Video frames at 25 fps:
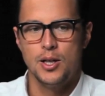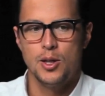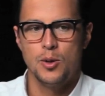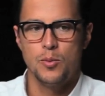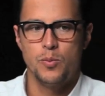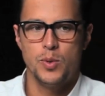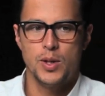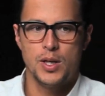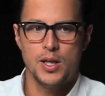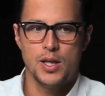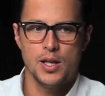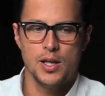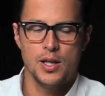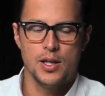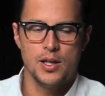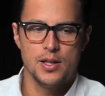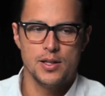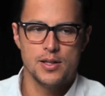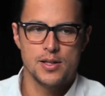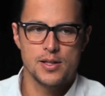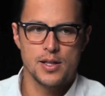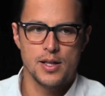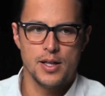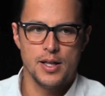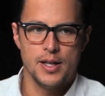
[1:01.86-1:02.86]

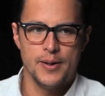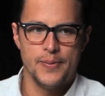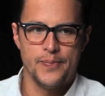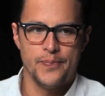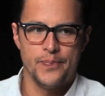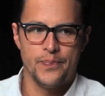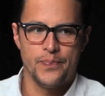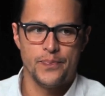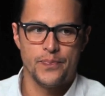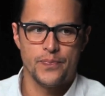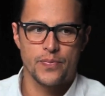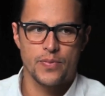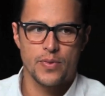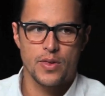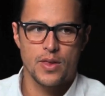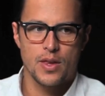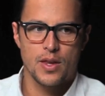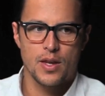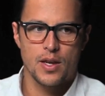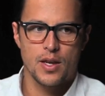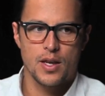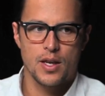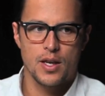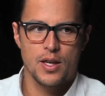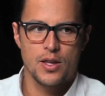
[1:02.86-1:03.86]
because
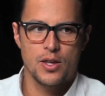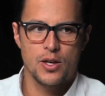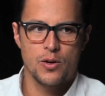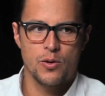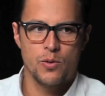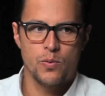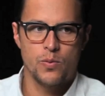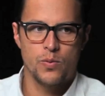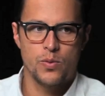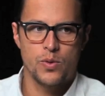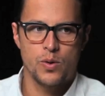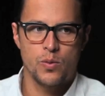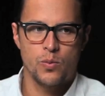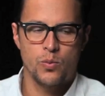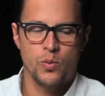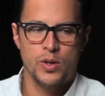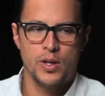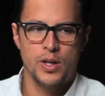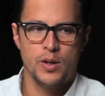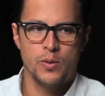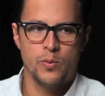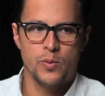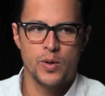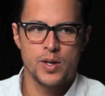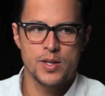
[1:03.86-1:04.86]
there
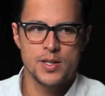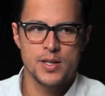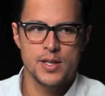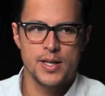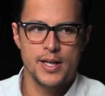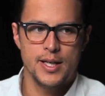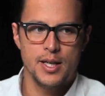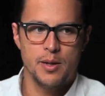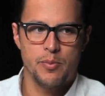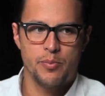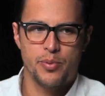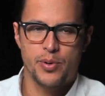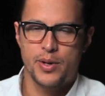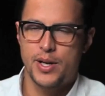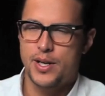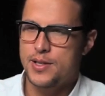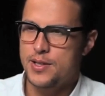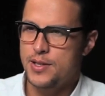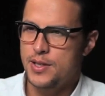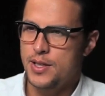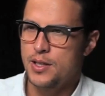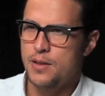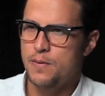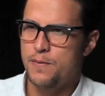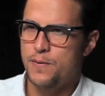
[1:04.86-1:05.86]
really wasn't any
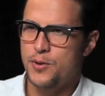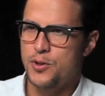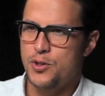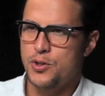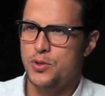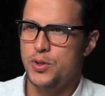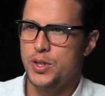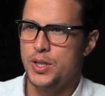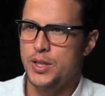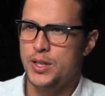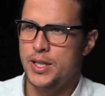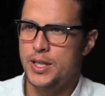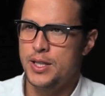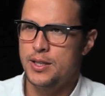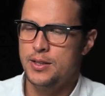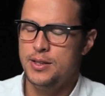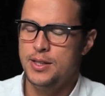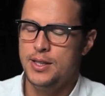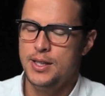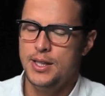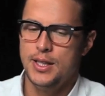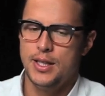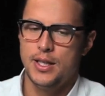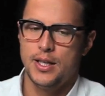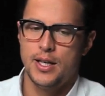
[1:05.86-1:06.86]
precedent for shooting there,
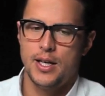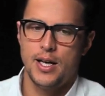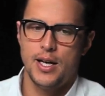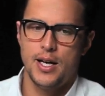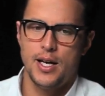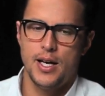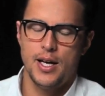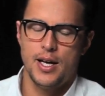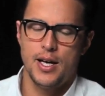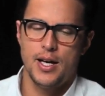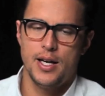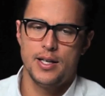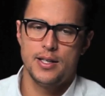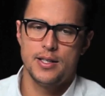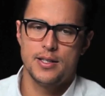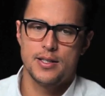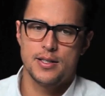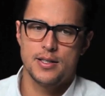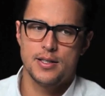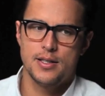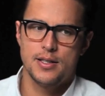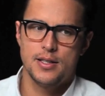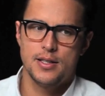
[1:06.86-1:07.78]
and